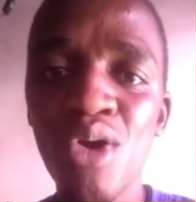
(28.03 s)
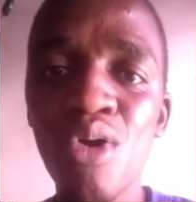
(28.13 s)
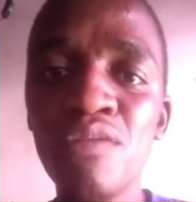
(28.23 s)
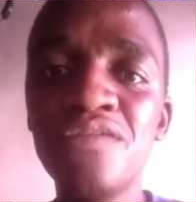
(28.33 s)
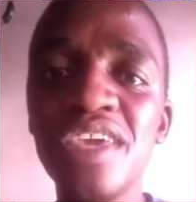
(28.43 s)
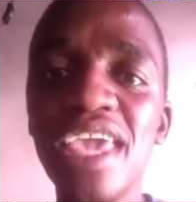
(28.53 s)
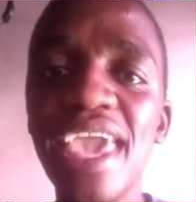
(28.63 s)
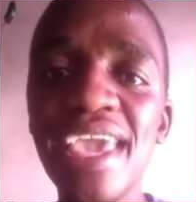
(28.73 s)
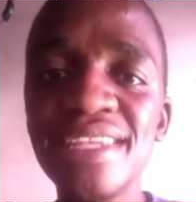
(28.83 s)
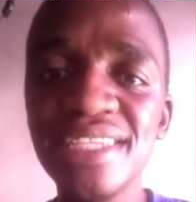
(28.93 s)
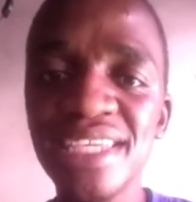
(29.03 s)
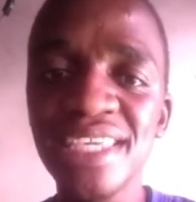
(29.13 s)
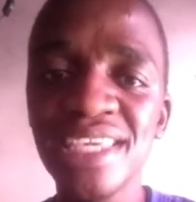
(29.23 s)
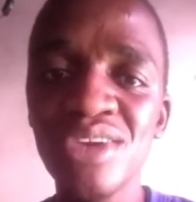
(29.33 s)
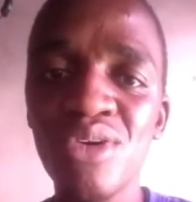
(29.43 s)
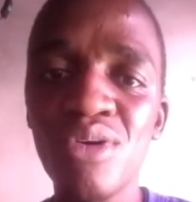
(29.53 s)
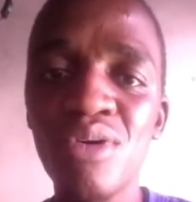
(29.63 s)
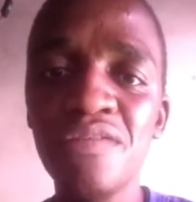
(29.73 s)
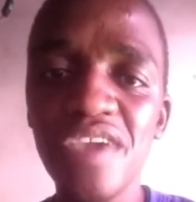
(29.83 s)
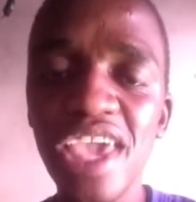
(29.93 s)
of the ending
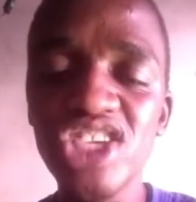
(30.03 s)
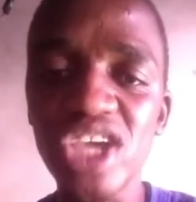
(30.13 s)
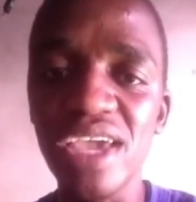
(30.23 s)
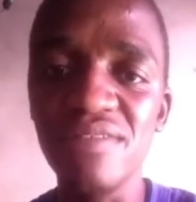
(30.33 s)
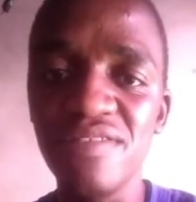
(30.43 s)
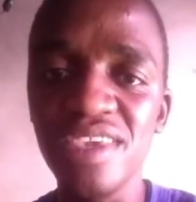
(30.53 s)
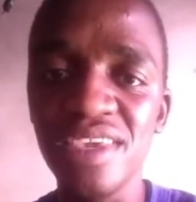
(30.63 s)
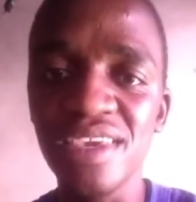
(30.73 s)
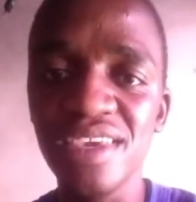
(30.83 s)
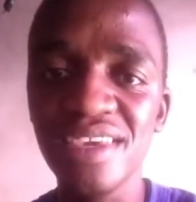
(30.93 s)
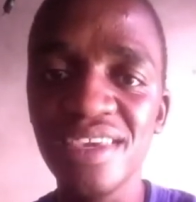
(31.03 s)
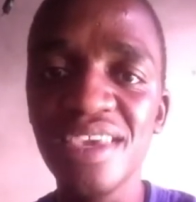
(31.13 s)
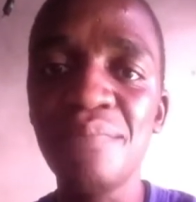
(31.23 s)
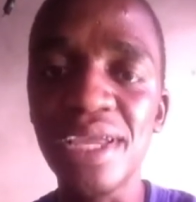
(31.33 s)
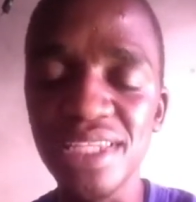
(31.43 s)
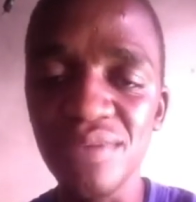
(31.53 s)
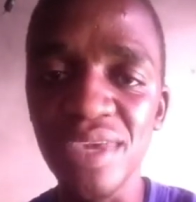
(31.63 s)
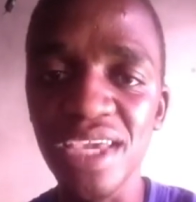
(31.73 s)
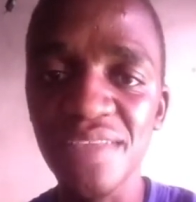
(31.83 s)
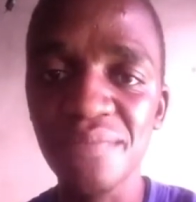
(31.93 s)
of HIV pandemic.